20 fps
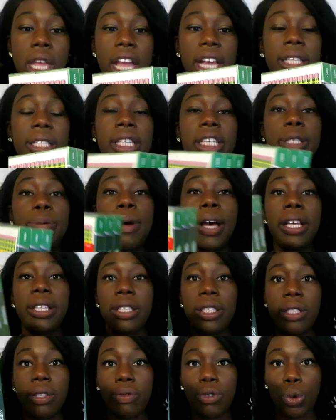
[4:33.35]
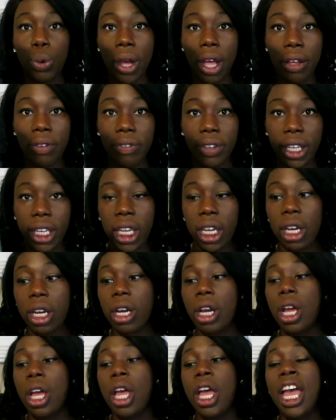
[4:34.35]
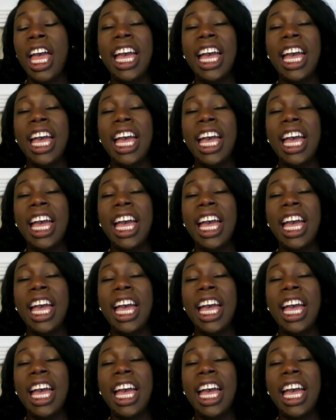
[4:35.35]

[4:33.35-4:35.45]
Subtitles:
Yeah, 6 boxes of 12 in here.